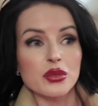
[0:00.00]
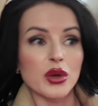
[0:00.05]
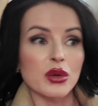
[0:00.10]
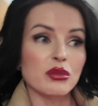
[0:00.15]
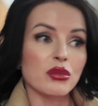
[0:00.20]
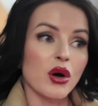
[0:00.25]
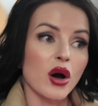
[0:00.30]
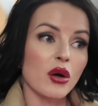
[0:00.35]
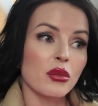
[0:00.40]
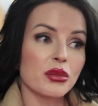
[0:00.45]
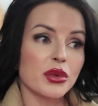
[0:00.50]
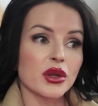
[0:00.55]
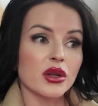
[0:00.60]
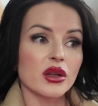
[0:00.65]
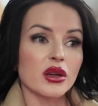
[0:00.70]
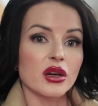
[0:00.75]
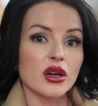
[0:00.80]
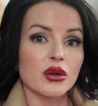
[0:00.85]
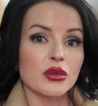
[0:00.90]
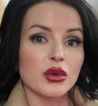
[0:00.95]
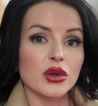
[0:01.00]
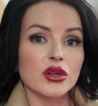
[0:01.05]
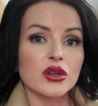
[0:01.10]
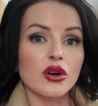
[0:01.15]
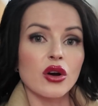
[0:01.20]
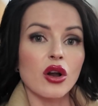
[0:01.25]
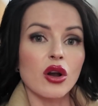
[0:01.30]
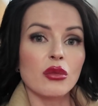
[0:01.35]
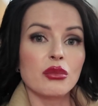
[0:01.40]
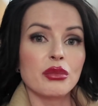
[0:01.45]
being popular with the
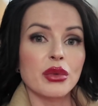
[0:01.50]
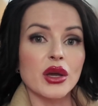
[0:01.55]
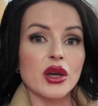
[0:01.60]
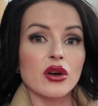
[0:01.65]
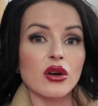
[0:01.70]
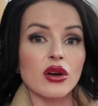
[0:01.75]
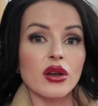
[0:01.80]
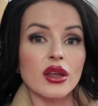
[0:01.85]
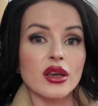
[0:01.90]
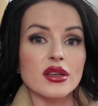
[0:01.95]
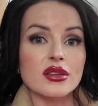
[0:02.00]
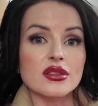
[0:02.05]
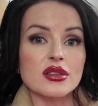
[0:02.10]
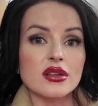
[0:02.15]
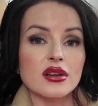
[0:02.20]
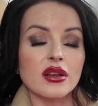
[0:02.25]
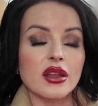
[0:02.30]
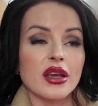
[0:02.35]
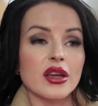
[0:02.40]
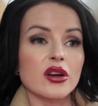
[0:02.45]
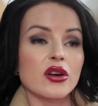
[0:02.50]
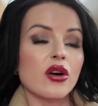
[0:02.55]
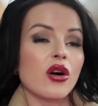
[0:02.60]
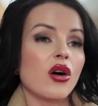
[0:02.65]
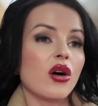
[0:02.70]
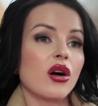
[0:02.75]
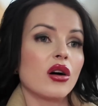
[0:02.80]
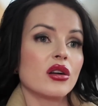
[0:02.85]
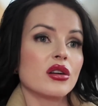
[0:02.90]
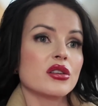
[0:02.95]
whole pico laser later
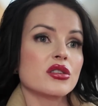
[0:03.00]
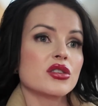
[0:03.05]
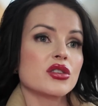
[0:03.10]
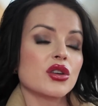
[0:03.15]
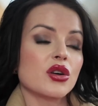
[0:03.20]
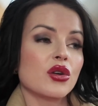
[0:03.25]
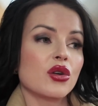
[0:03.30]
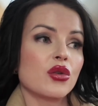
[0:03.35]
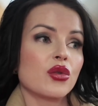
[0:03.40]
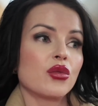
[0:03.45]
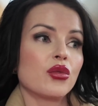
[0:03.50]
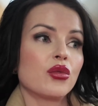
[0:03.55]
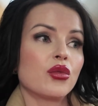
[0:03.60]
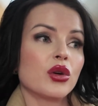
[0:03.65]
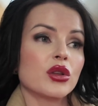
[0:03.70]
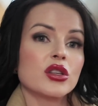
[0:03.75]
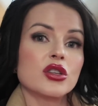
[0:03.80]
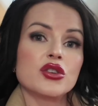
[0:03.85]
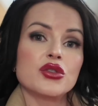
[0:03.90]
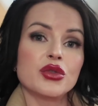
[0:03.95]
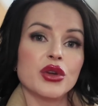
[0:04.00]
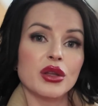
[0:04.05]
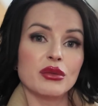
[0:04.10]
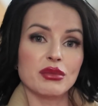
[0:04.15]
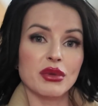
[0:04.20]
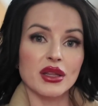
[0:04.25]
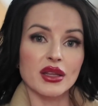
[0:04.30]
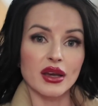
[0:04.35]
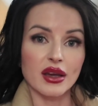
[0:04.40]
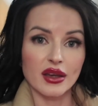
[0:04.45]
on. So what
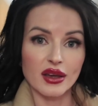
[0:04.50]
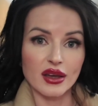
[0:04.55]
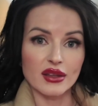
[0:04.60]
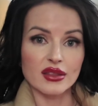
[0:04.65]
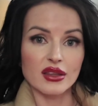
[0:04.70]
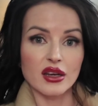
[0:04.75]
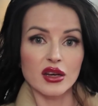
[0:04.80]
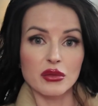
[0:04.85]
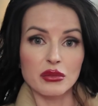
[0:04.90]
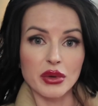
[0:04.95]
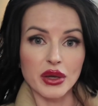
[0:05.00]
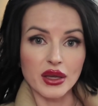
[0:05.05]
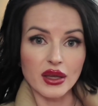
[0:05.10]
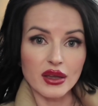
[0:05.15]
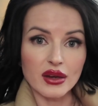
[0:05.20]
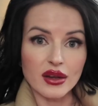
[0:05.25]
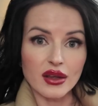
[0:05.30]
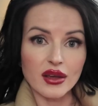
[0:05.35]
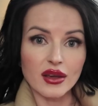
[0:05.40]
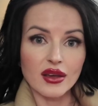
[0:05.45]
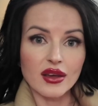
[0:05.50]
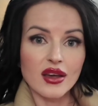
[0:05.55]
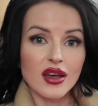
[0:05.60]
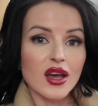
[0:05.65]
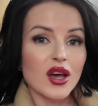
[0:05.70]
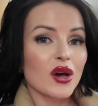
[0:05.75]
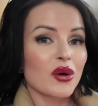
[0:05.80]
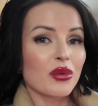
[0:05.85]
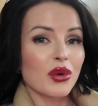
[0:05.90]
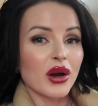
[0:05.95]
treatment I got at the beginning
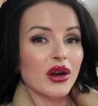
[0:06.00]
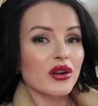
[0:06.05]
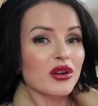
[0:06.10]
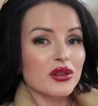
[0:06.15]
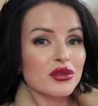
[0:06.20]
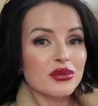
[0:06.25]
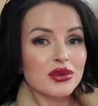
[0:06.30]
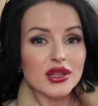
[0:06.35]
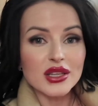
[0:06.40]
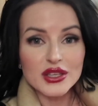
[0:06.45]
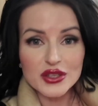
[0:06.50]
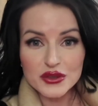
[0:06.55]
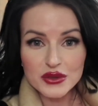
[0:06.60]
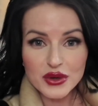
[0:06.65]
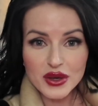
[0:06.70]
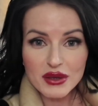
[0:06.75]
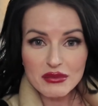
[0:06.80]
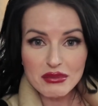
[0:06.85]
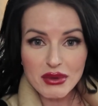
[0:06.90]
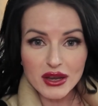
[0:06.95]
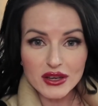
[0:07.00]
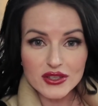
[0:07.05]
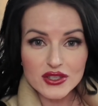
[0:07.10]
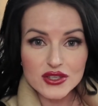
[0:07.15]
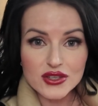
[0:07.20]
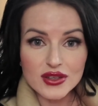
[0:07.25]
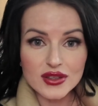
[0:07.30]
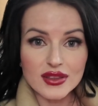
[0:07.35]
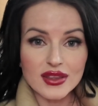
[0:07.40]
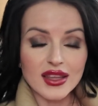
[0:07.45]
were not really doing
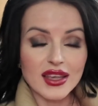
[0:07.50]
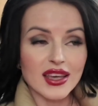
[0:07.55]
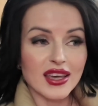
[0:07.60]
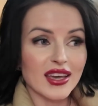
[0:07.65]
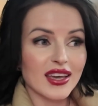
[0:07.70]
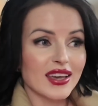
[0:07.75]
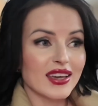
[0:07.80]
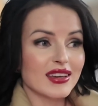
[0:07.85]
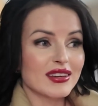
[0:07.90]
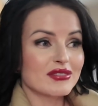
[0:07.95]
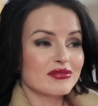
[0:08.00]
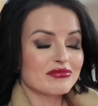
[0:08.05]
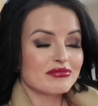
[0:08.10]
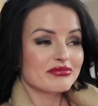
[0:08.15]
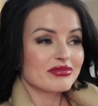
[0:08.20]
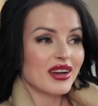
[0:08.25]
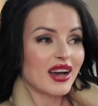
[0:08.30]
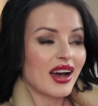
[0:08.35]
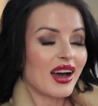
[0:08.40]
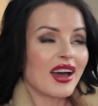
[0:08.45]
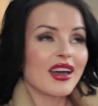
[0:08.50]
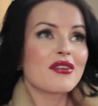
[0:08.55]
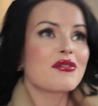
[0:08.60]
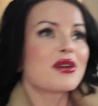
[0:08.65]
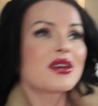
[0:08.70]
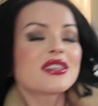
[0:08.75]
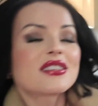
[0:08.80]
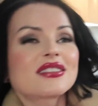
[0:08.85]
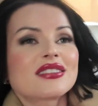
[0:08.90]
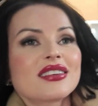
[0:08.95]
much. I
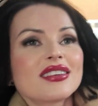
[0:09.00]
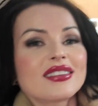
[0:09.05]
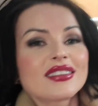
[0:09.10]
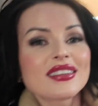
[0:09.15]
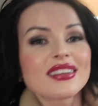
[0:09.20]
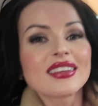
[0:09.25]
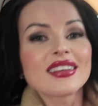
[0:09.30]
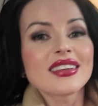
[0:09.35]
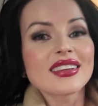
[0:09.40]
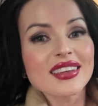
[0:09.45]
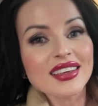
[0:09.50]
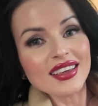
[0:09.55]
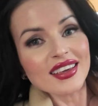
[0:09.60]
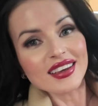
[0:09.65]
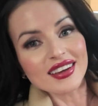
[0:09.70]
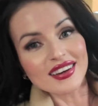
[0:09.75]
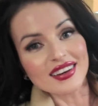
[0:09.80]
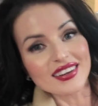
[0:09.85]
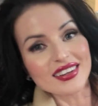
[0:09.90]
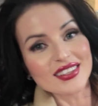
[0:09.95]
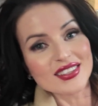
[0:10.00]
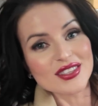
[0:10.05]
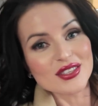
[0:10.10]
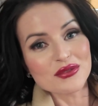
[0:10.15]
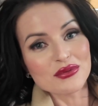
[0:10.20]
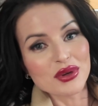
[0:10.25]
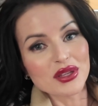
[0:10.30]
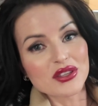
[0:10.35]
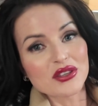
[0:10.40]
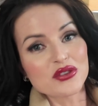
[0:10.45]
wasted years
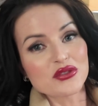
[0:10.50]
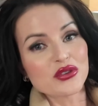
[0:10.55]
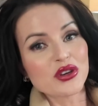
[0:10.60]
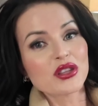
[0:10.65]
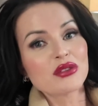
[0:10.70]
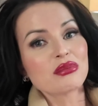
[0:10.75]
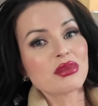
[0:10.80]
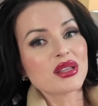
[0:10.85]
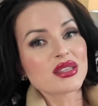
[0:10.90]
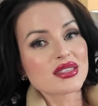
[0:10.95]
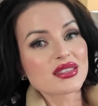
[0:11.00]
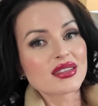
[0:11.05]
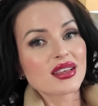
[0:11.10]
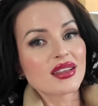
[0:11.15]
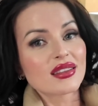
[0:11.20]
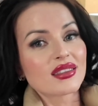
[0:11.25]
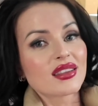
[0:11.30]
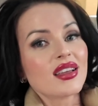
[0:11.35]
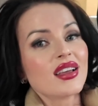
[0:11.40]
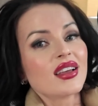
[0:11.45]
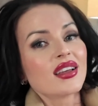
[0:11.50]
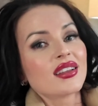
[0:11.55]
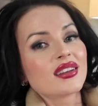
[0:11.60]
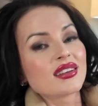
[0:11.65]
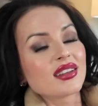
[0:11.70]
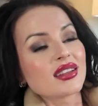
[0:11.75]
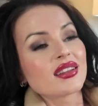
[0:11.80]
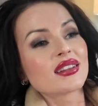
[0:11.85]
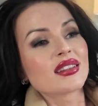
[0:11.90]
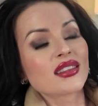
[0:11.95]
with treatments that
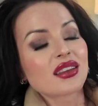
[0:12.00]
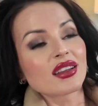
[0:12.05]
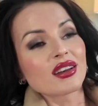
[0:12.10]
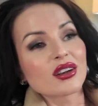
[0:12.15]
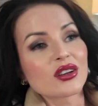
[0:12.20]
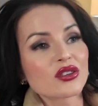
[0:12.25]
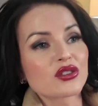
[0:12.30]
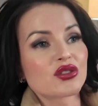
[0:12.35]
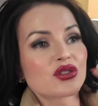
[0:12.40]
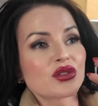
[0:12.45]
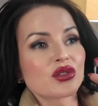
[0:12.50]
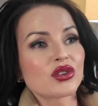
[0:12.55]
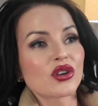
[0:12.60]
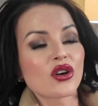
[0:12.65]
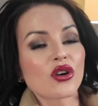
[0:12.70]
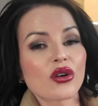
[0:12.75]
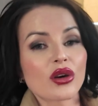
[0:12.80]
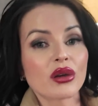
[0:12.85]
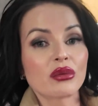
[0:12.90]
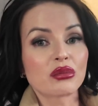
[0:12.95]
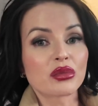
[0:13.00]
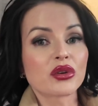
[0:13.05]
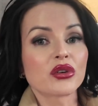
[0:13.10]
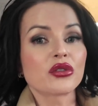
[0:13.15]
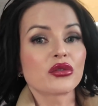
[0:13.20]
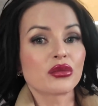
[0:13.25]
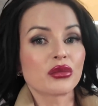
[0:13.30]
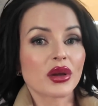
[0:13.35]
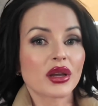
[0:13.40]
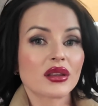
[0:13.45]
did little to no
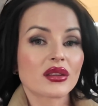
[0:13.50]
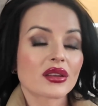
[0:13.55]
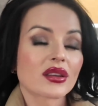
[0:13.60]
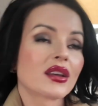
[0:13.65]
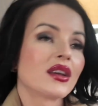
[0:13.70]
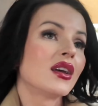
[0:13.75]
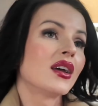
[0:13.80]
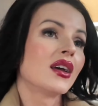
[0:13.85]
improvement.